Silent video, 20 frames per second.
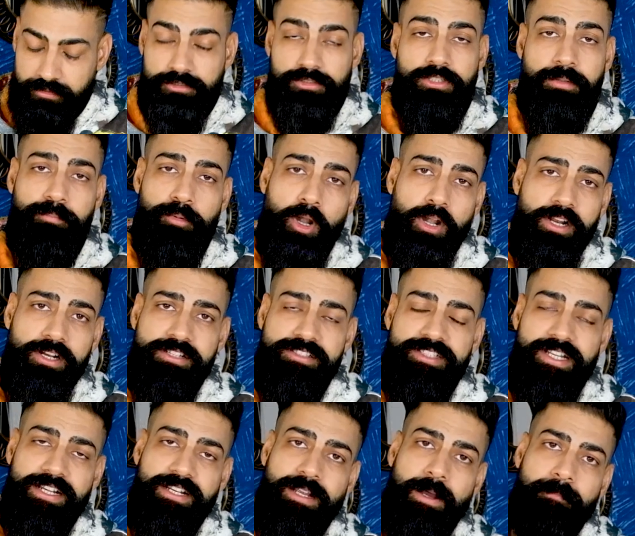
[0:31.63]
So the products
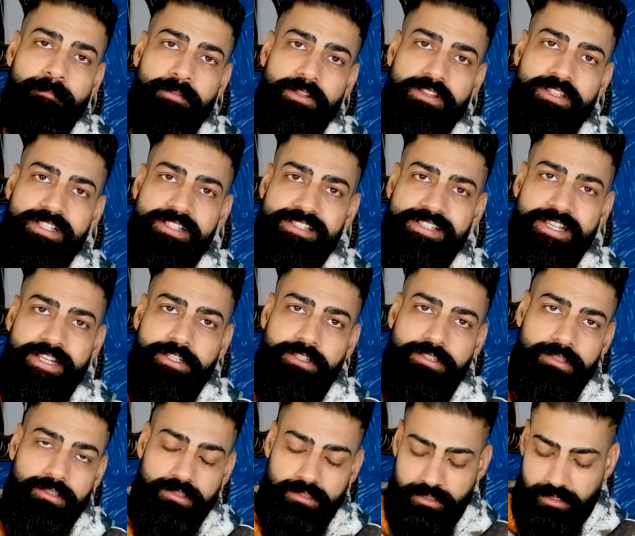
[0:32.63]
that come with this
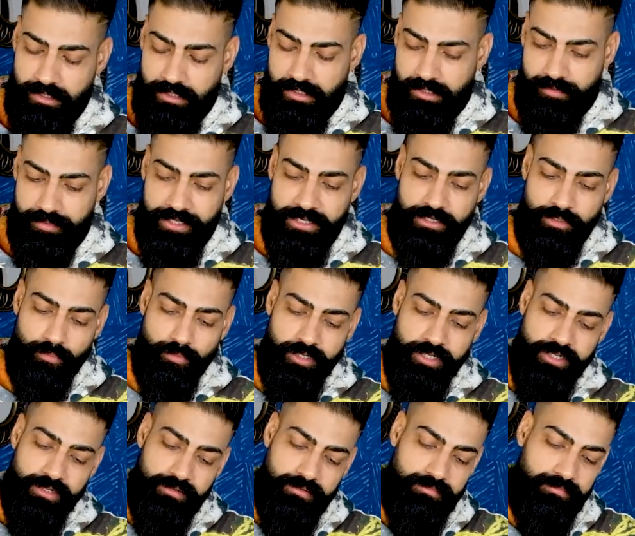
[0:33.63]
kit
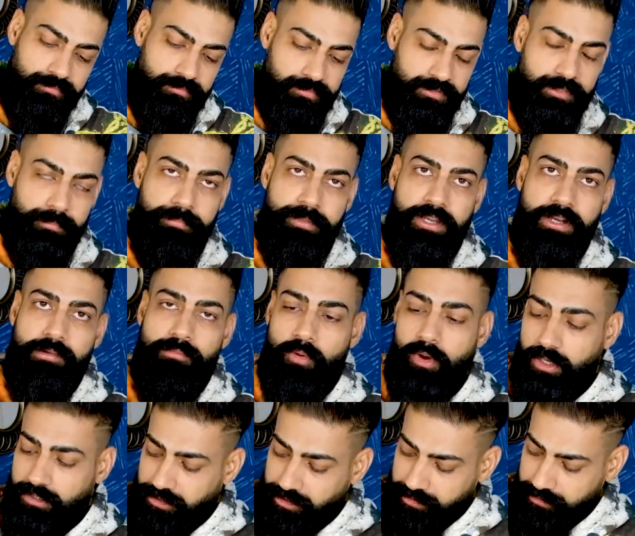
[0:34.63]
included the beard
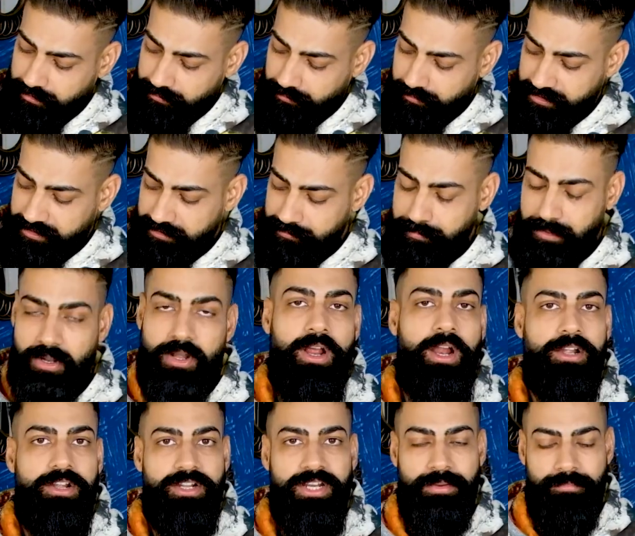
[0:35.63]
wash, which is about
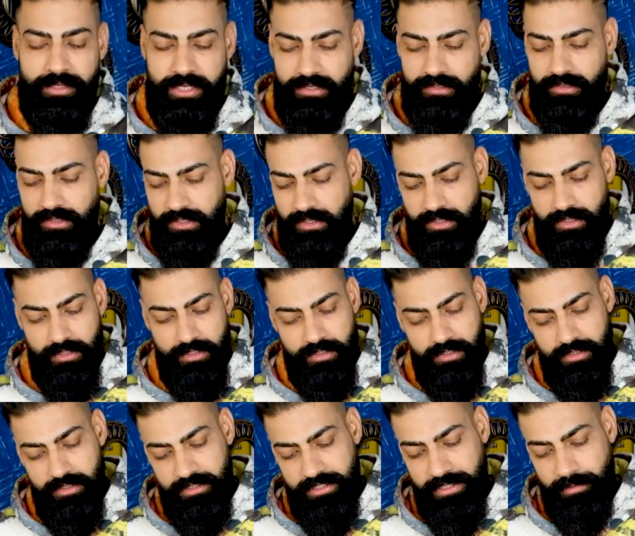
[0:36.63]
100 ml.
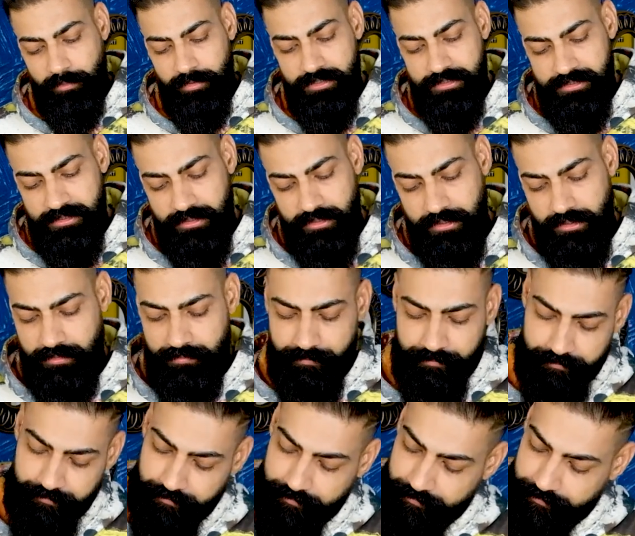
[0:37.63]
There was a
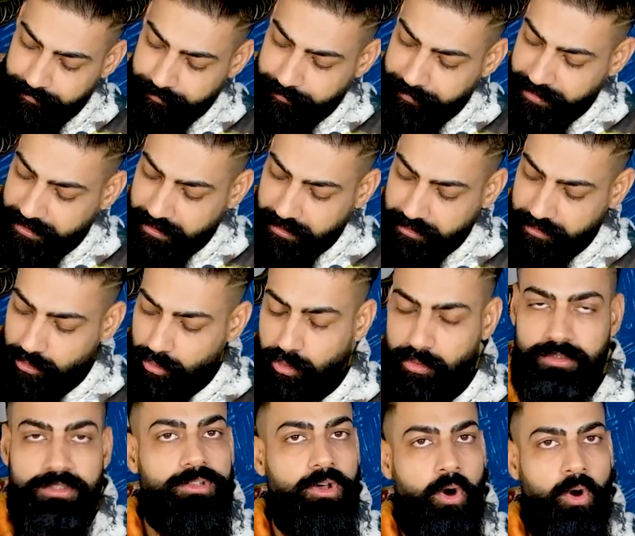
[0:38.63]
beard
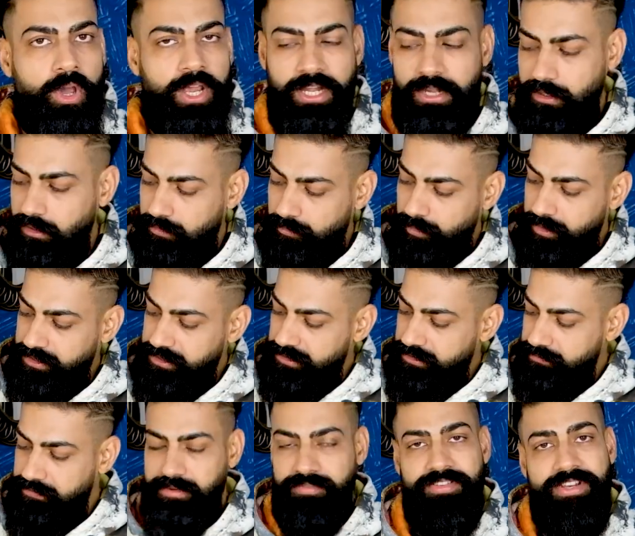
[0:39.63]
growth oil, which
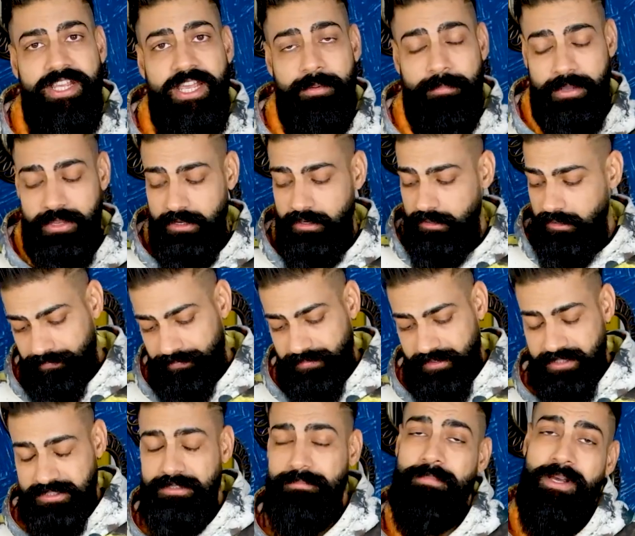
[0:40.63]
is 50 ml.
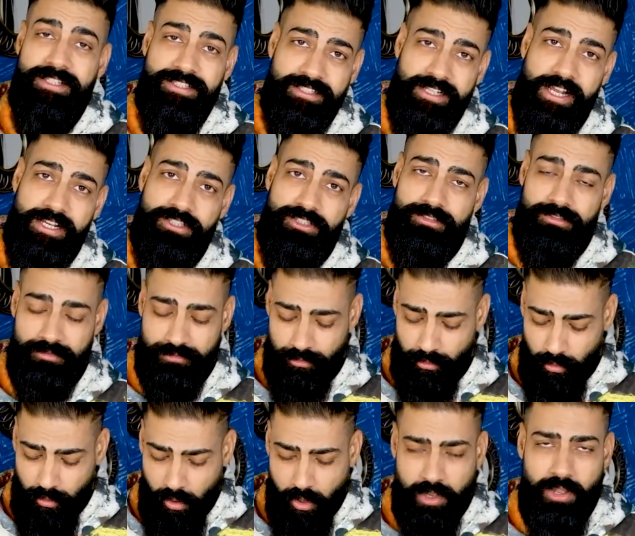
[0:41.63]
There's a mustache
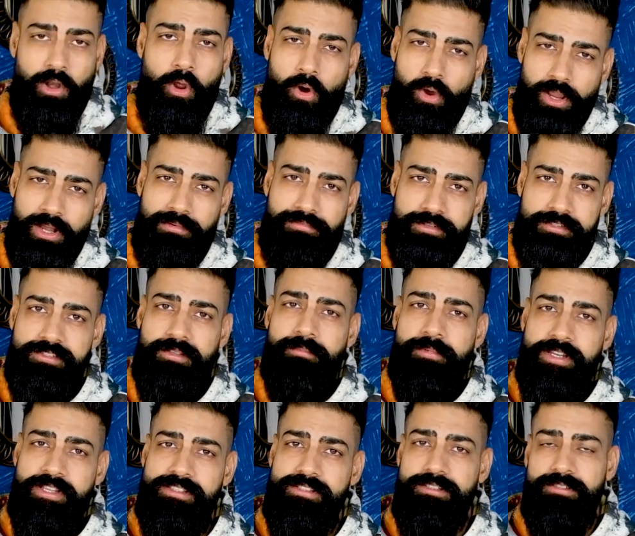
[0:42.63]
roll-on oil for some
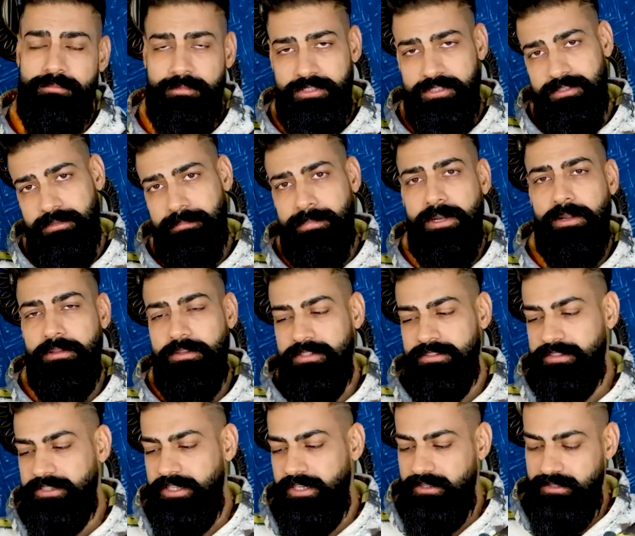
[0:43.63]
reason, which is a part of
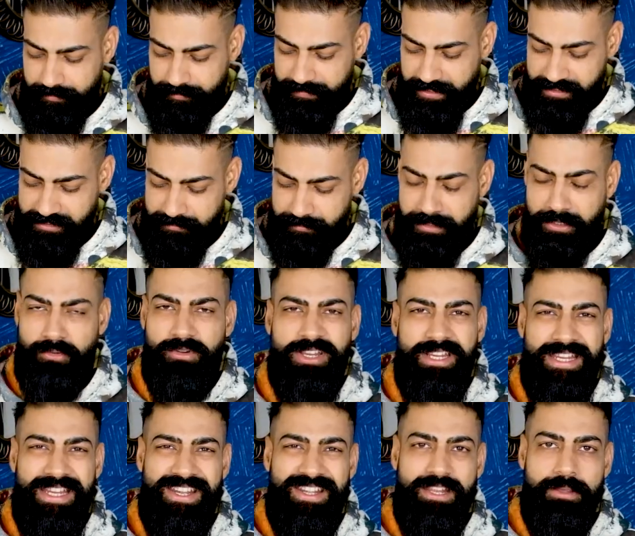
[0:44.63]
this kit. That's about
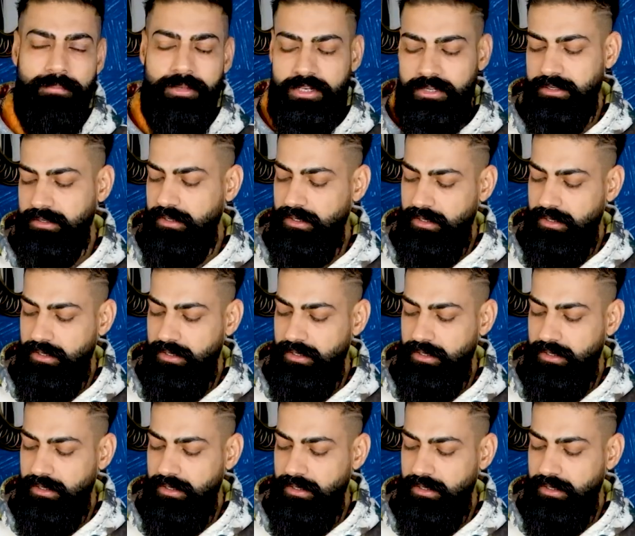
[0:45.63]
8 ml.